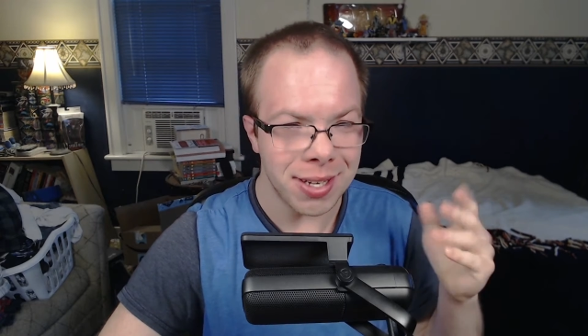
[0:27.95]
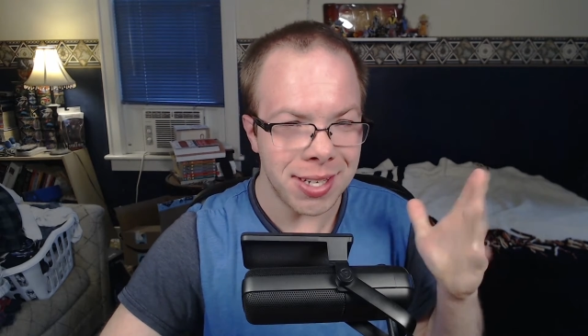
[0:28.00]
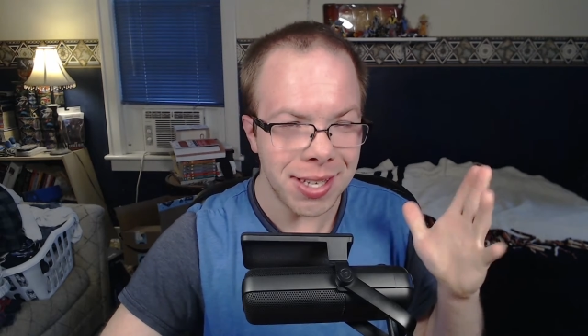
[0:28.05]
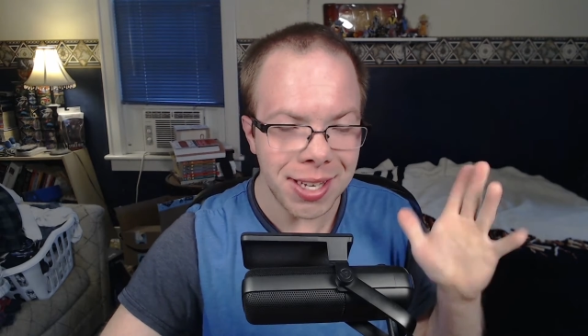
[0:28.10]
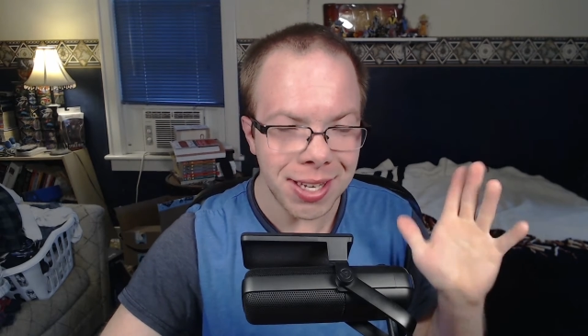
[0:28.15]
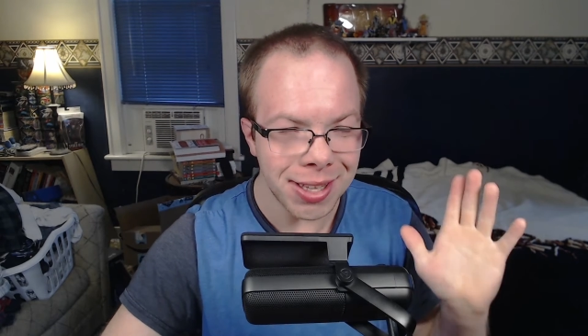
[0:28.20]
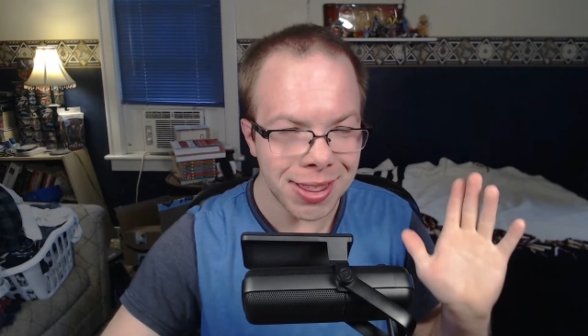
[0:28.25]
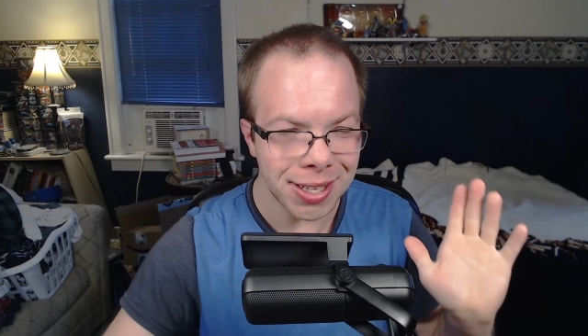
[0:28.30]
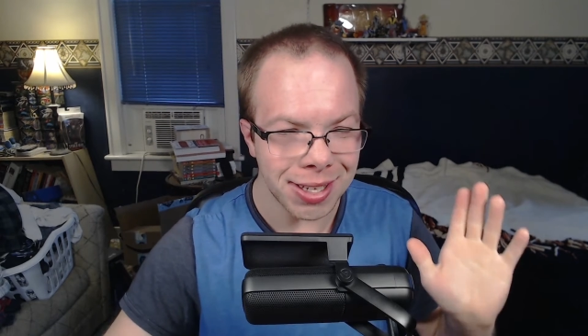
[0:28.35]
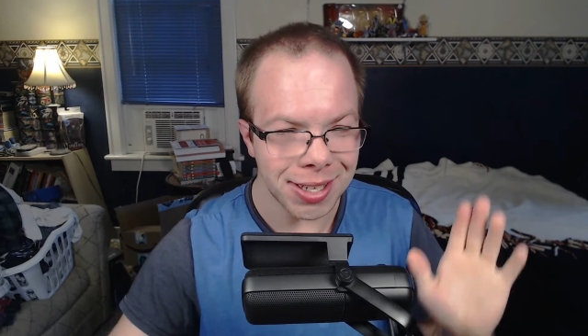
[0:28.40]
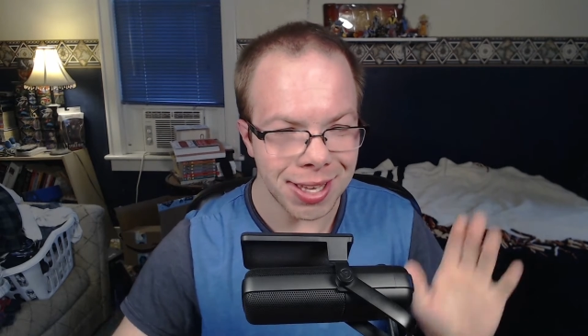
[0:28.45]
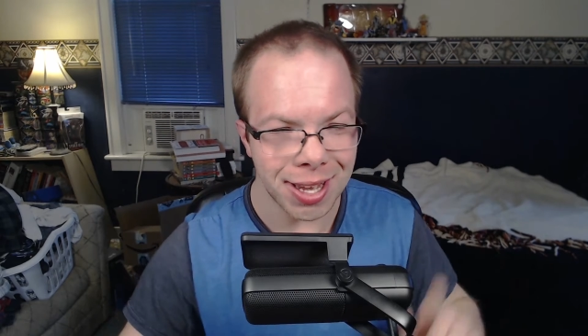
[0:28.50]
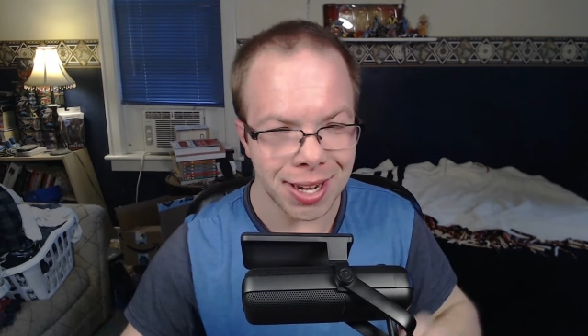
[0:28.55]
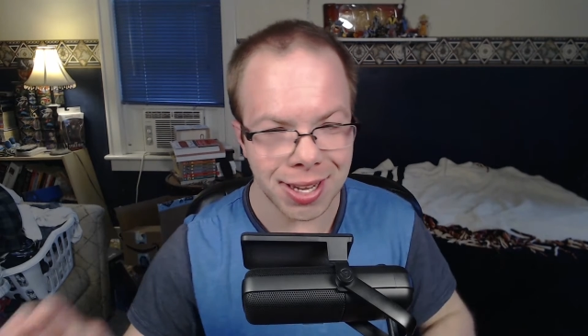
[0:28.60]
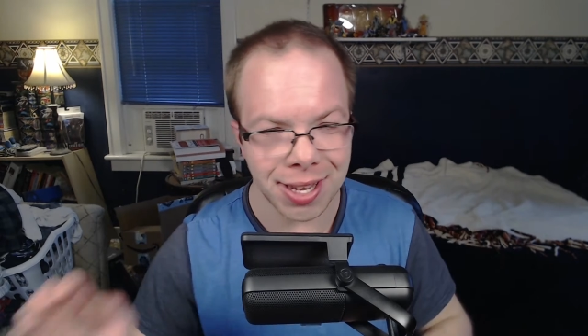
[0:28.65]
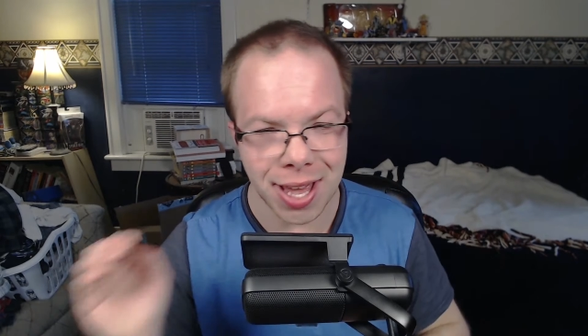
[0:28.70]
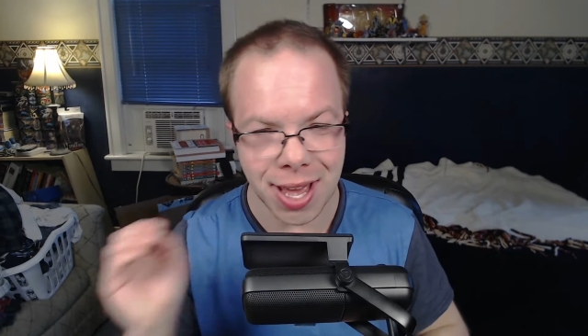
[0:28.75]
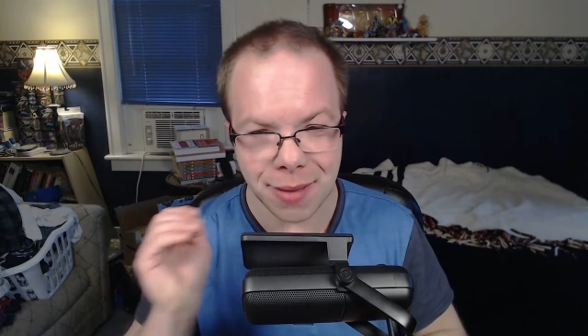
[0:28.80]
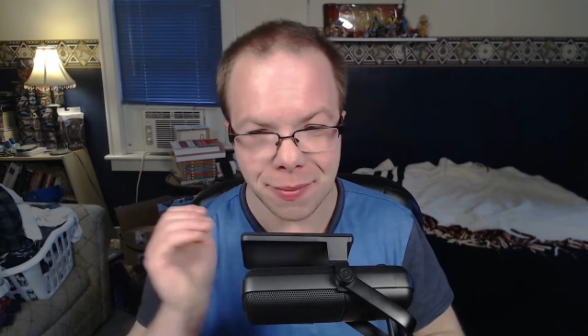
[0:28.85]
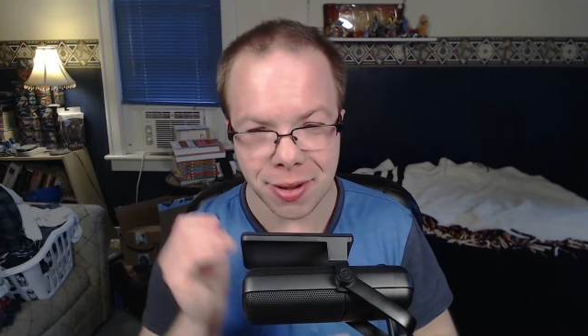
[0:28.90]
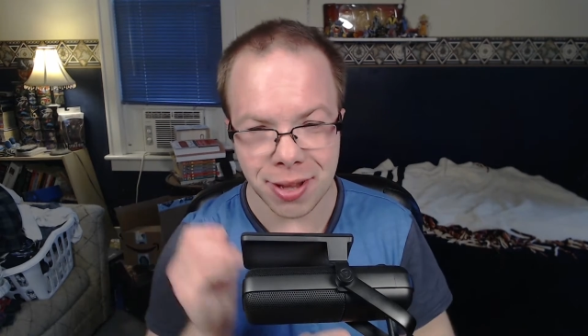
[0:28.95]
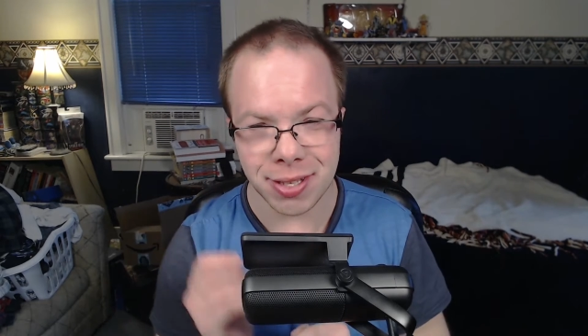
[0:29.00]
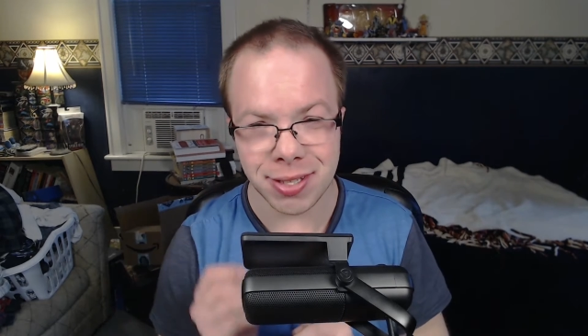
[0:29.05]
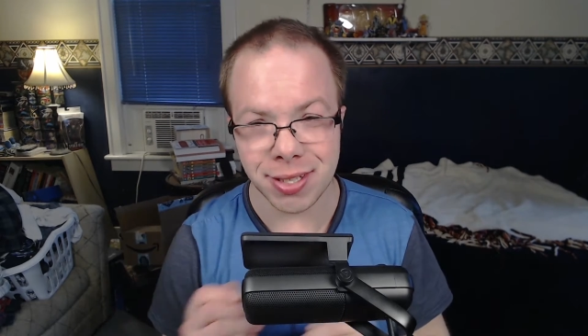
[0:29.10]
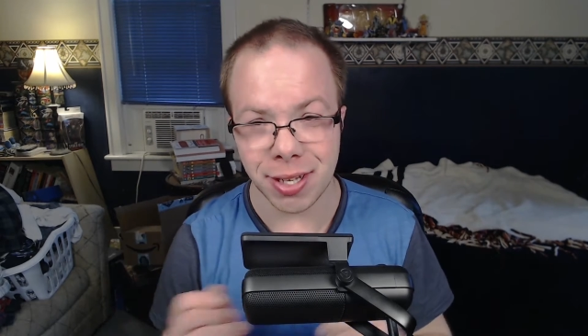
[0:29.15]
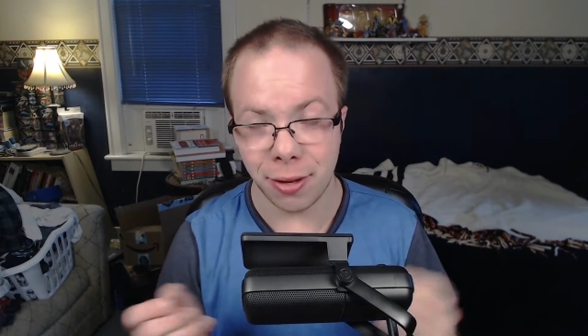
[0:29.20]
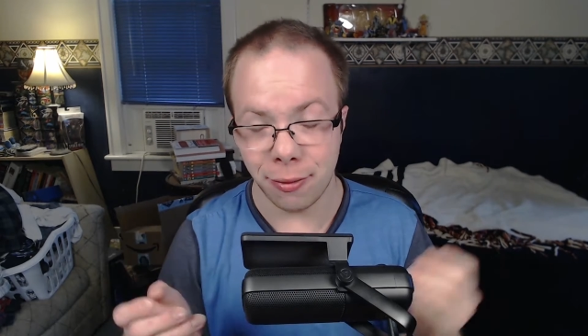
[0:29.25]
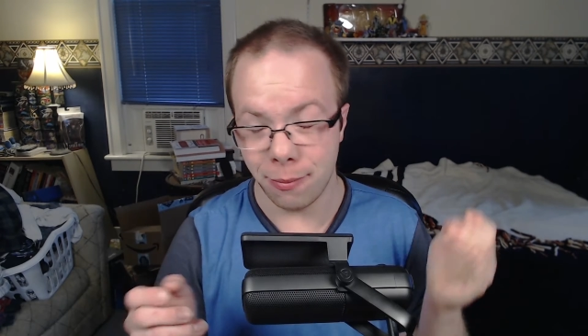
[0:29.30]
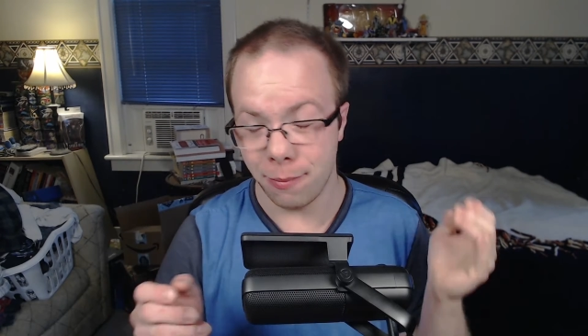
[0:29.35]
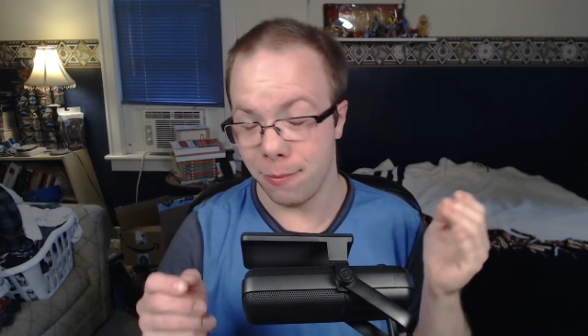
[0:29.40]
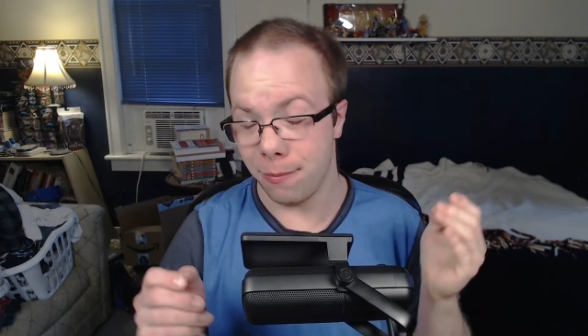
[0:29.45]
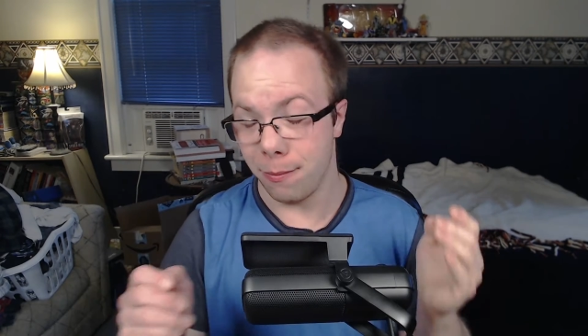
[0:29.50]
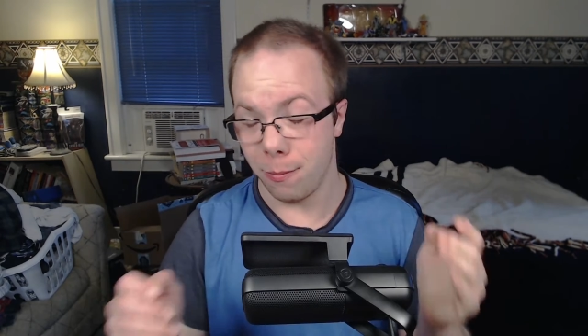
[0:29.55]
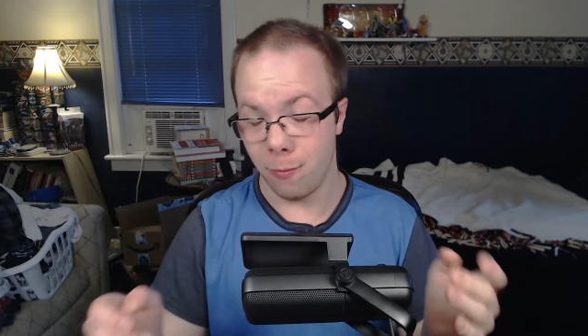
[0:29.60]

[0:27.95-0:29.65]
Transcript: teeth and kind of got myself